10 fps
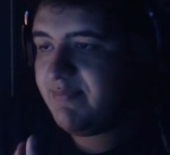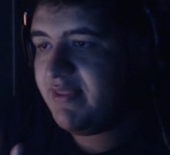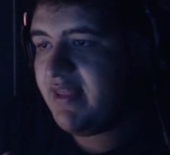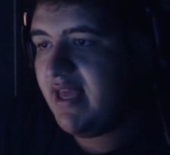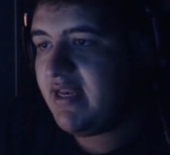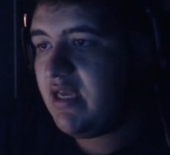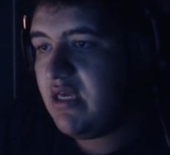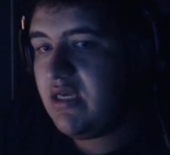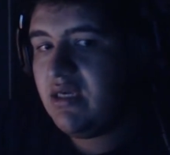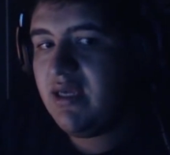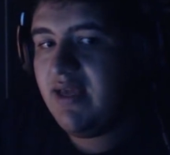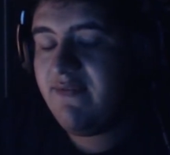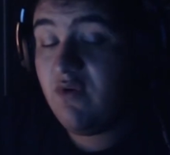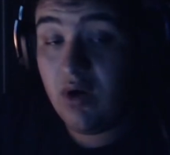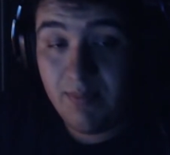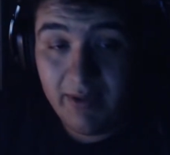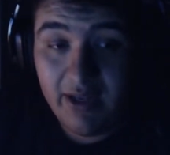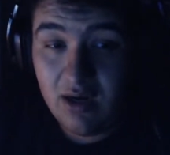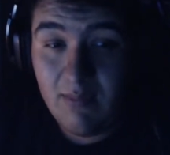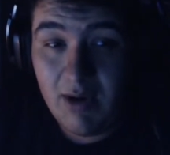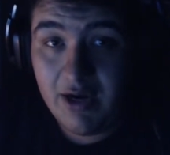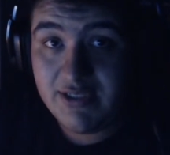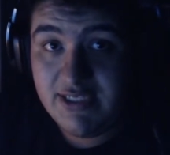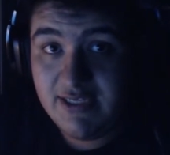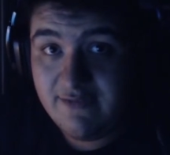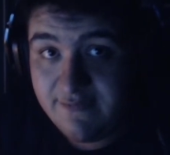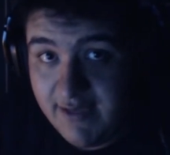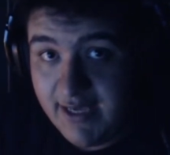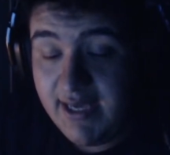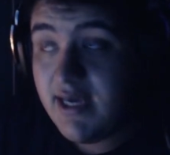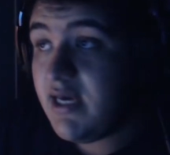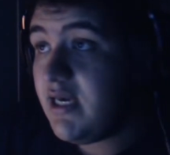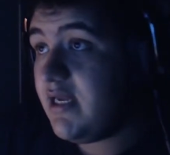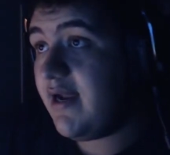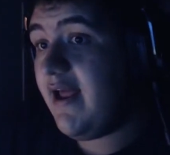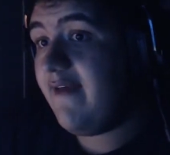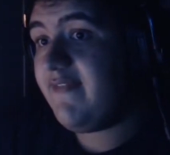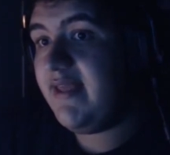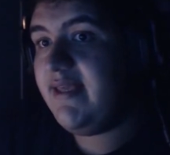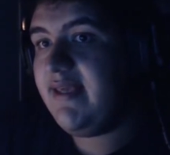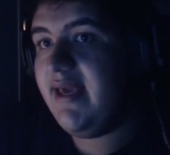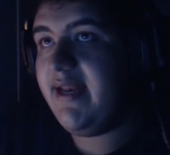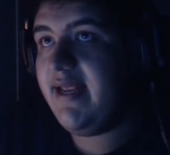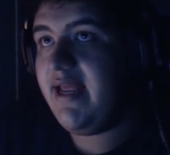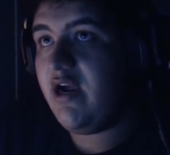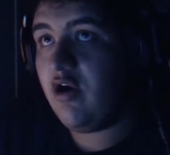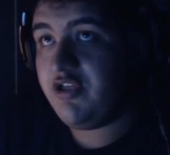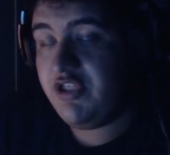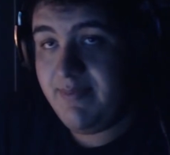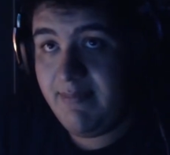But then if you want to play it on a modern TV, you're gonna have to get it RGB